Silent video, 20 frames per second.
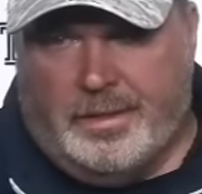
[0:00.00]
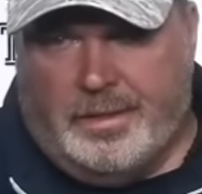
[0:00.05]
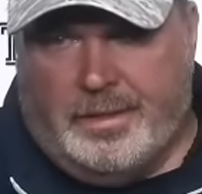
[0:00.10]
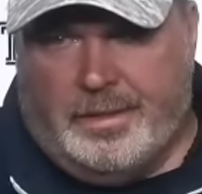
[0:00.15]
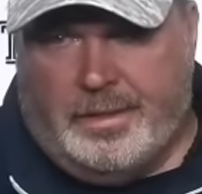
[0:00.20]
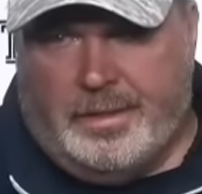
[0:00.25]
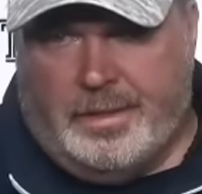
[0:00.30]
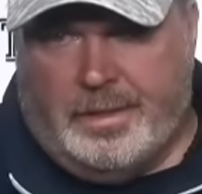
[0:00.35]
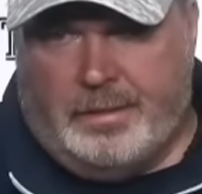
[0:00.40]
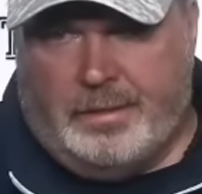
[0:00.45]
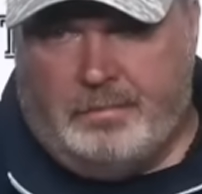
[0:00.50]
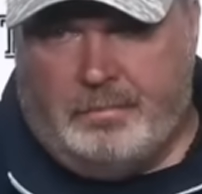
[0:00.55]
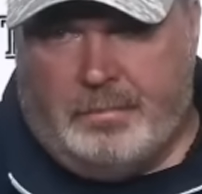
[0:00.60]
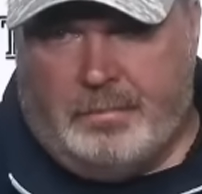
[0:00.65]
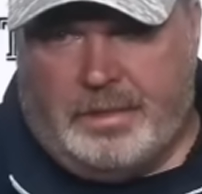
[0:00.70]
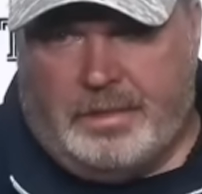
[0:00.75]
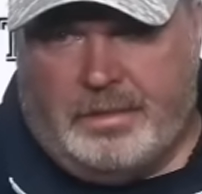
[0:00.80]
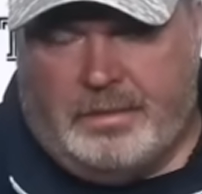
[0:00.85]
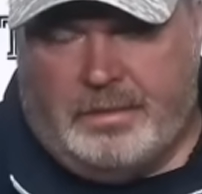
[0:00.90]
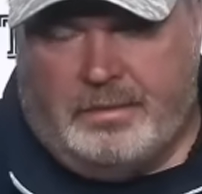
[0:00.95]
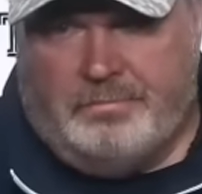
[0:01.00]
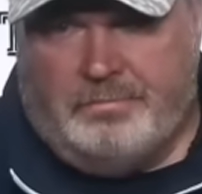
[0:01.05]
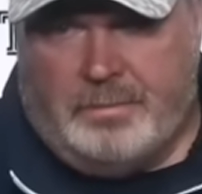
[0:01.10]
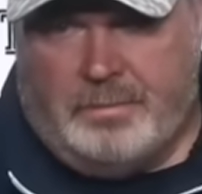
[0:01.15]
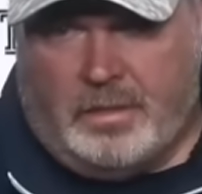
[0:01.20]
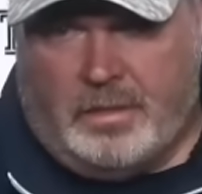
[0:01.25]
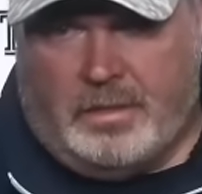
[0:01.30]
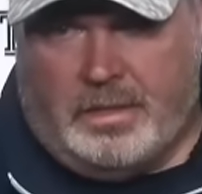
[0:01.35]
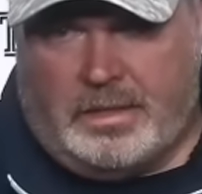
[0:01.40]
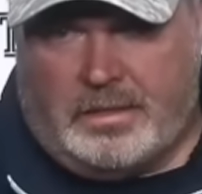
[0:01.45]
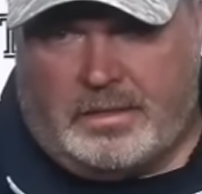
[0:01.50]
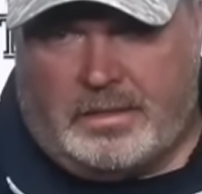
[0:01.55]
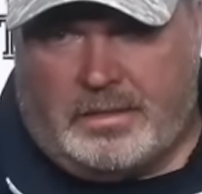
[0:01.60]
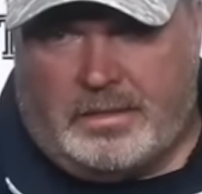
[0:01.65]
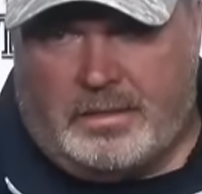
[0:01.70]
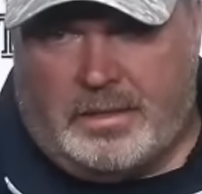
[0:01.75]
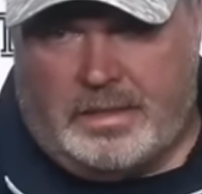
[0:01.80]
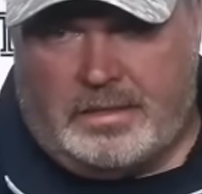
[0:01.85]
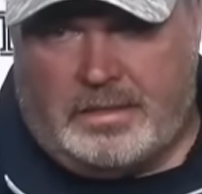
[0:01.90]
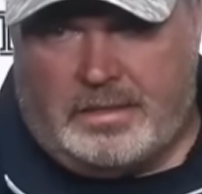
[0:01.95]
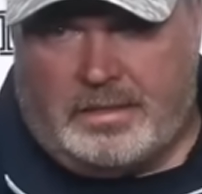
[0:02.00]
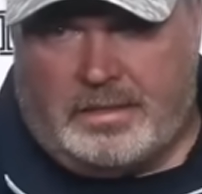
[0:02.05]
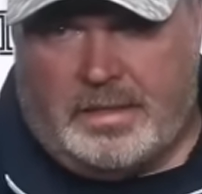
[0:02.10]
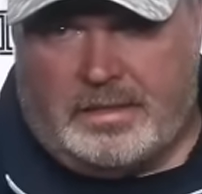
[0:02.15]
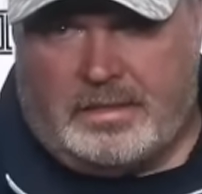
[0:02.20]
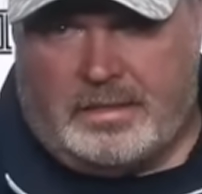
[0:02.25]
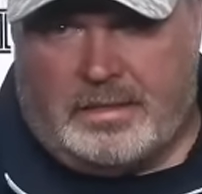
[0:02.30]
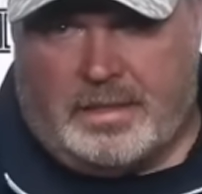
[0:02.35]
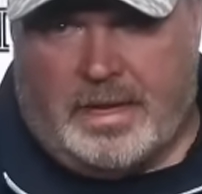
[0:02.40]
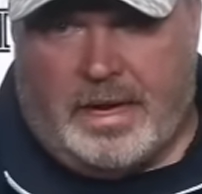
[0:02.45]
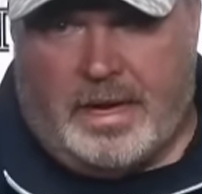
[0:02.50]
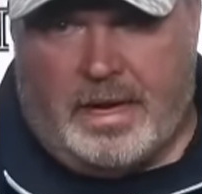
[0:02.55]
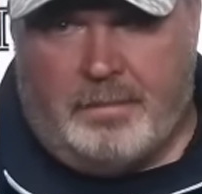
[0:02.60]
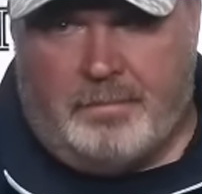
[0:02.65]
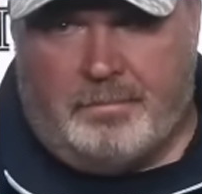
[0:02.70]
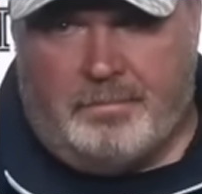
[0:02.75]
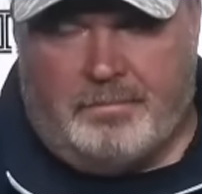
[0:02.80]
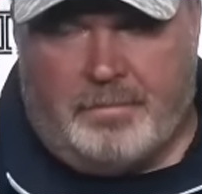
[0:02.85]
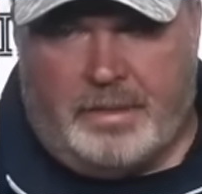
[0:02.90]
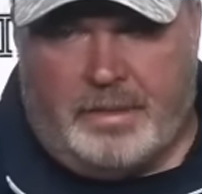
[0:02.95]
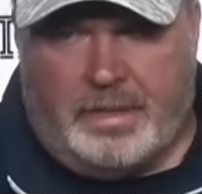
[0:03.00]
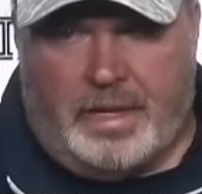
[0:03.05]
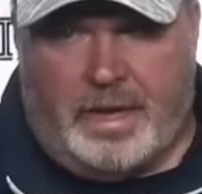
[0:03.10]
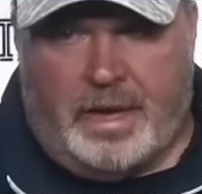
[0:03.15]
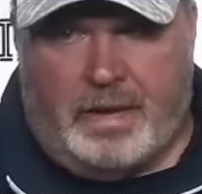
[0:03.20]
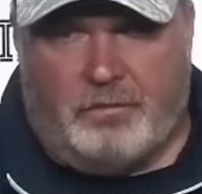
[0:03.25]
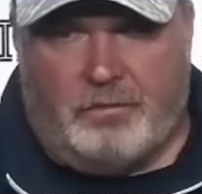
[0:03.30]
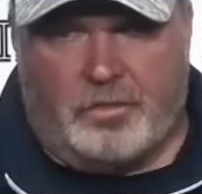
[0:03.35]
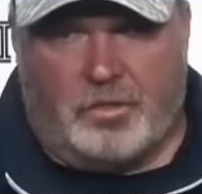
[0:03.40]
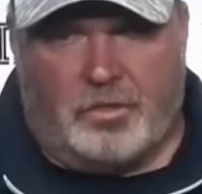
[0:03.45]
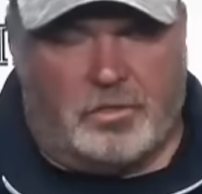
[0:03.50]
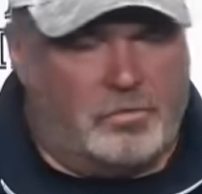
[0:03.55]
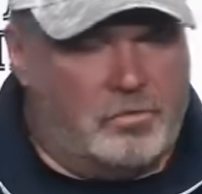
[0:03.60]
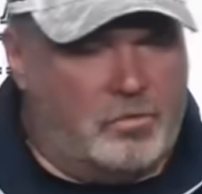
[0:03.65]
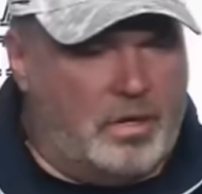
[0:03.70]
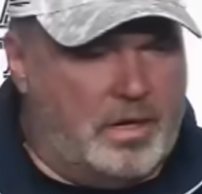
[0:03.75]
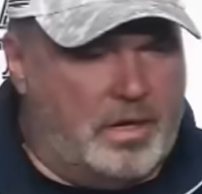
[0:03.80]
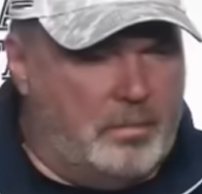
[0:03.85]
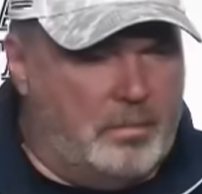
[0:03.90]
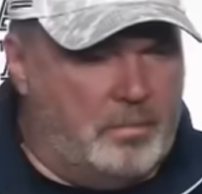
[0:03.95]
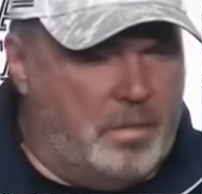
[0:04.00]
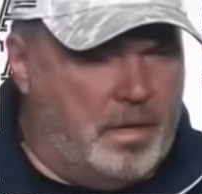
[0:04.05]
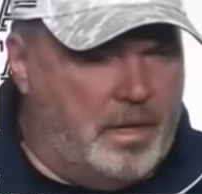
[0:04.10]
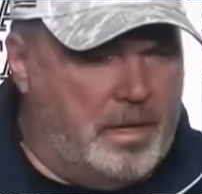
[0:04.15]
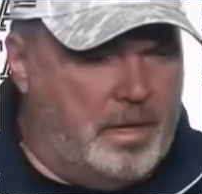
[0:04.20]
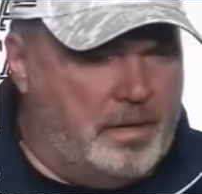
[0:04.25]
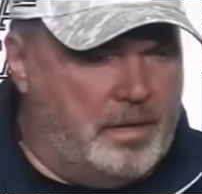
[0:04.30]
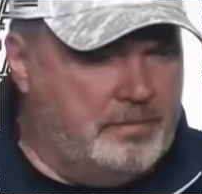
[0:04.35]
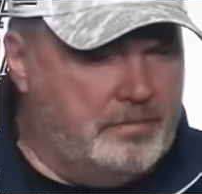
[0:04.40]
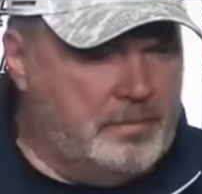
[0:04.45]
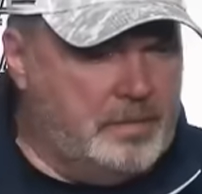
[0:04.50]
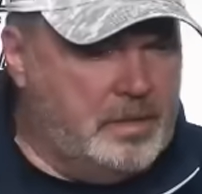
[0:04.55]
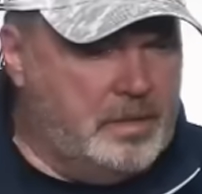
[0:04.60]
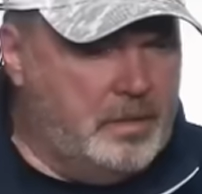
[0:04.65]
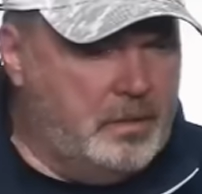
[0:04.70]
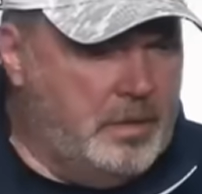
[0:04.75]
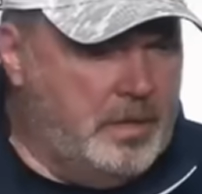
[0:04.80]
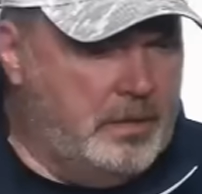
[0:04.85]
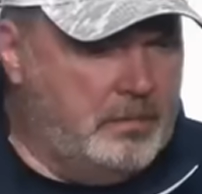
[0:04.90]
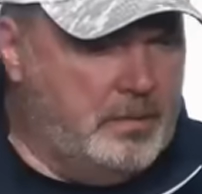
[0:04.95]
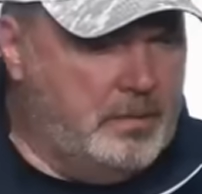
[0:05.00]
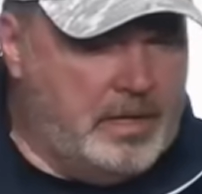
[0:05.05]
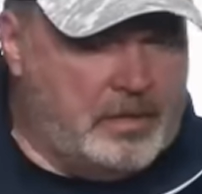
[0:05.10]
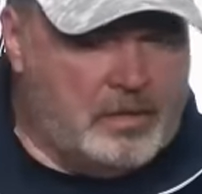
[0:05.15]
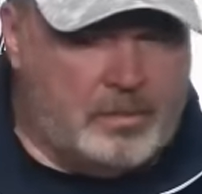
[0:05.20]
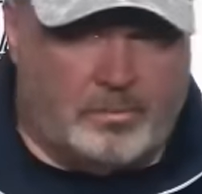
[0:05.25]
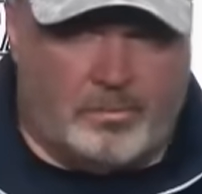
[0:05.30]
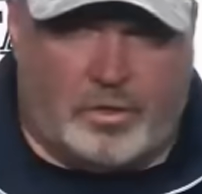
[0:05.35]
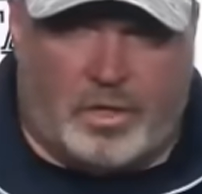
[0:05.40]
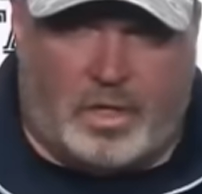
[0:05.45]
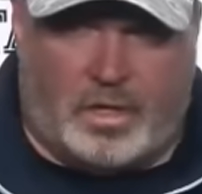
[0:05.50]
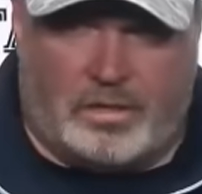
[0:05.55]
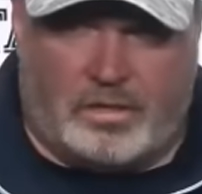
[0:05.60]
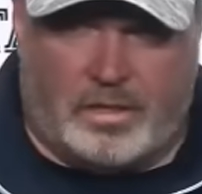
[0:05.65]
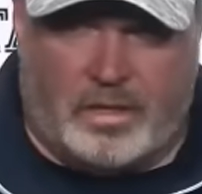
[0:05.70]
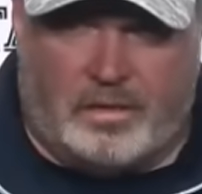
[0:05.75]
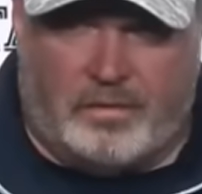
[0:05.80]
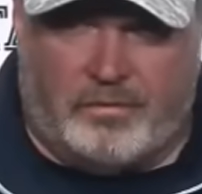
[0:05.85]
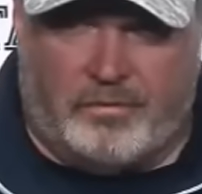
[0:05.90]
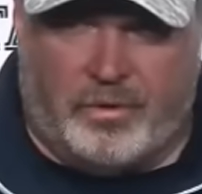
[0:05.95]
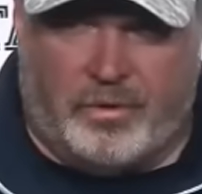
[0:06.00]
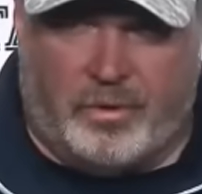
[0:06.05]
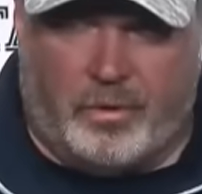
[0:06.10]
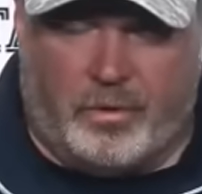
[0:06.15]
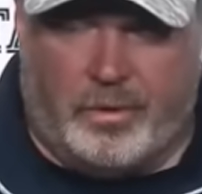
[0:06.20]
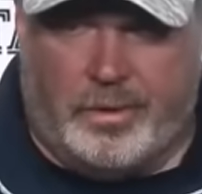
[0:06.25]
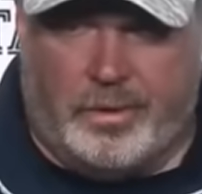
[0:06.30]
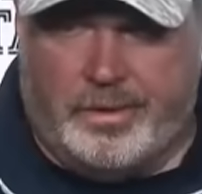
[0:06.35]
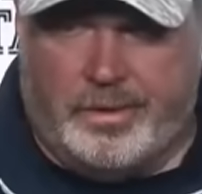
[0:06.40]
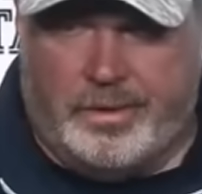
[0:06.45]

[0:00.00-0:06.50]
But, you know, that's the game that I was trying to play. You know, we had some shots down the field.